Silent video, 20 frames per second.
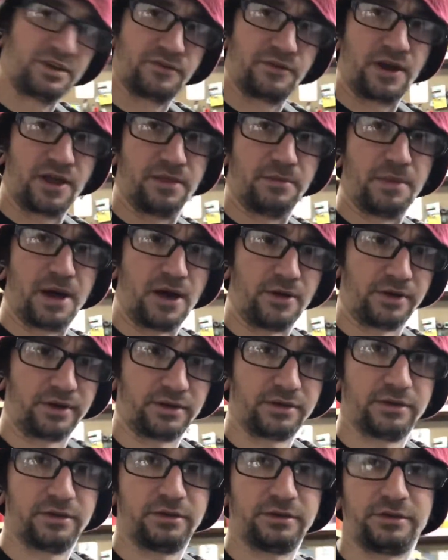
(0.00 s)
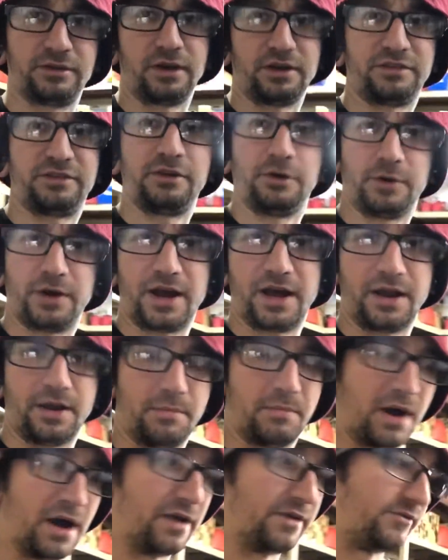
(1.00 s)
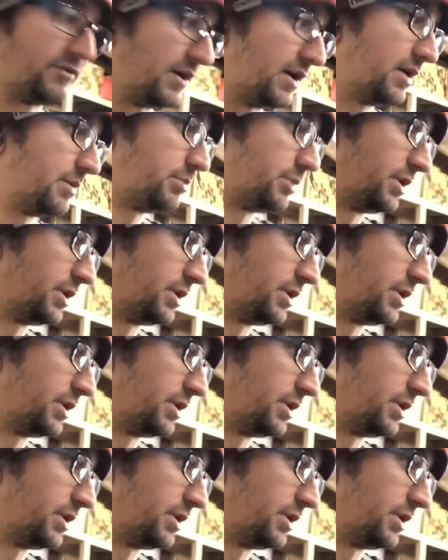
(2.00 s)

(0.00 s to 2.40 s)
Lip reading: different on the mounting, so I still would have had to modify it,